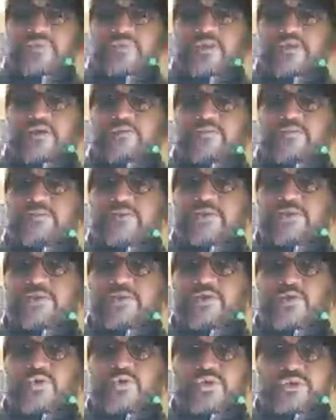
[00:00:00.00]

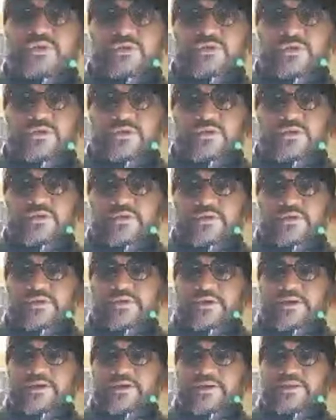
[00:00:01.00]
brotherhood, and
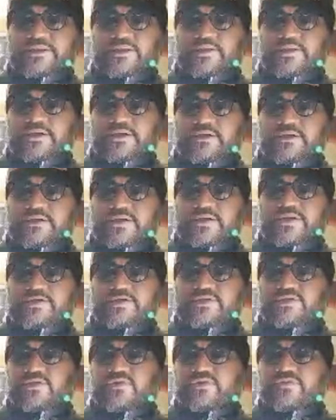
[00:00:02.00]
the rights of
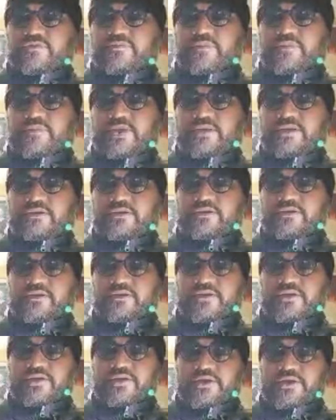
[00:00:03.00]
man.
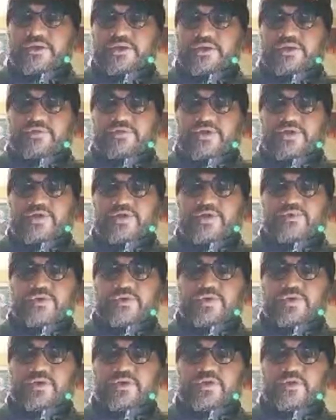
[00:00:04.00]
A wonderful
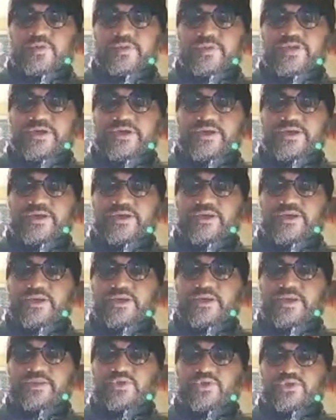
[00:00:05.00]
humanitarian
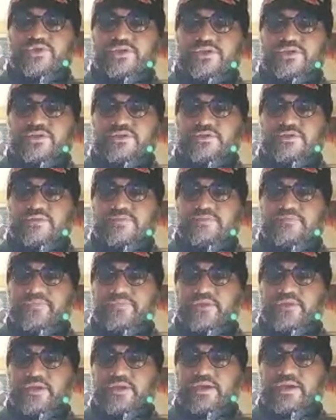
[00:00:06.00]
enthusiasm
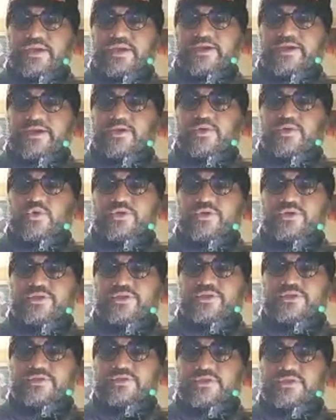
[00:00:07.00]
and
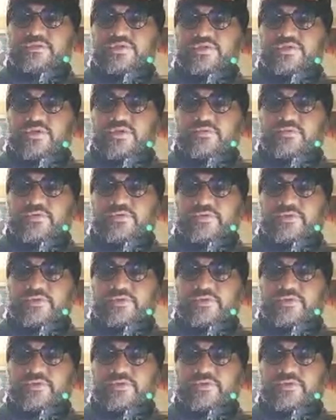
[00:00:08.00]
gorgeous dreams of